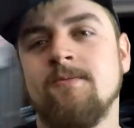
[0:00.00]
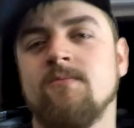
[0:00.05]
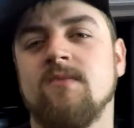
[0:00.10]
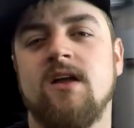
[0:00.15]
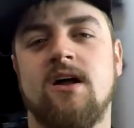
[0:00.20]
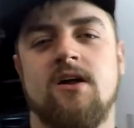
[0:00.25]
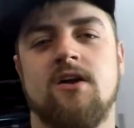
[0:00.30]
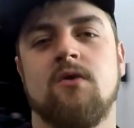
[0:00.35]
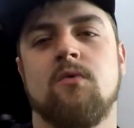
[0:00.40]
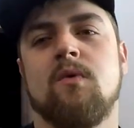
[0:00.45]
I
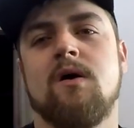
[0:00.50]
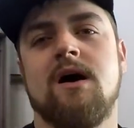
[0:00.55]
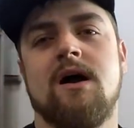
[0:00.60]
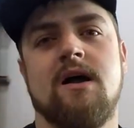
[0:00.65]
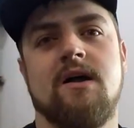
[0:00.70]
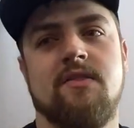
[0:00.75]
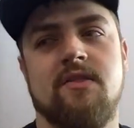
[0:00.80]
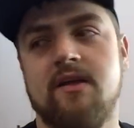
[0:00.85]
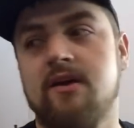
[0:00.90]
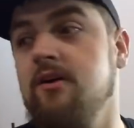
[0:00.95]
don't know
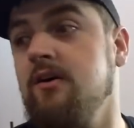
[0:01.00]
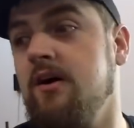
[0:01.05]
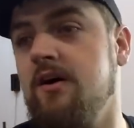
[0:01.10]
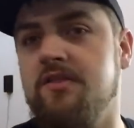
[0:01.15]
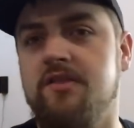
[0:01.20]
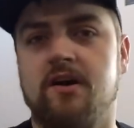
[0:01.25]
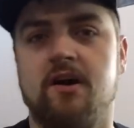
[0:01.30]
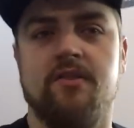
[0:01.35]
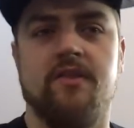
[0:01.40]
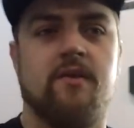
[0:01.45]
why the hell I
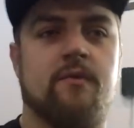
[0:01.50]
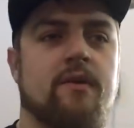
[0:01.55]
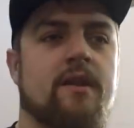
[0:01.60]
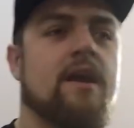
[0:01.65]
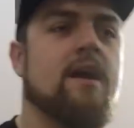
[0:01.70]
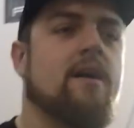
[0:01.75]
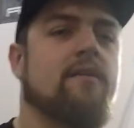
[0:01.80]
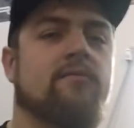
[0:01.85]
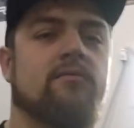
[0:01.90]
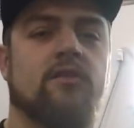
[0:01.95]
thought they would
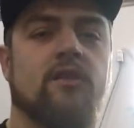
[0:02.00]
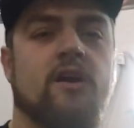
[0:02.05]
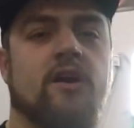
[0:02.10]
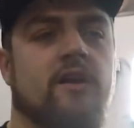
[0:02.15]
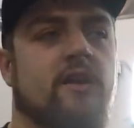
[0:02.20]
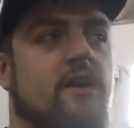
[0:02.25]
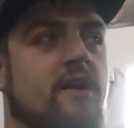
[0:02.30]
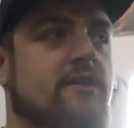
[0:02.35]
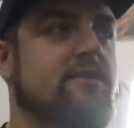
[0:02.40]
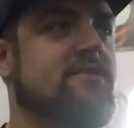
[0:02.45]
have
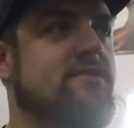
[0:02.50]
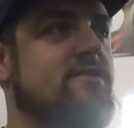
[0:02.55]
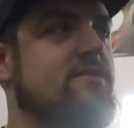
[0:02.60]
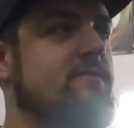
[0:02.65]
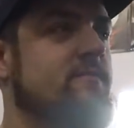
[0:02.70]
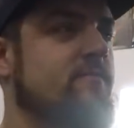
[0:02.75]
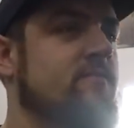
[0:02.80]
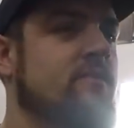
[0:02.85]
lug nuts.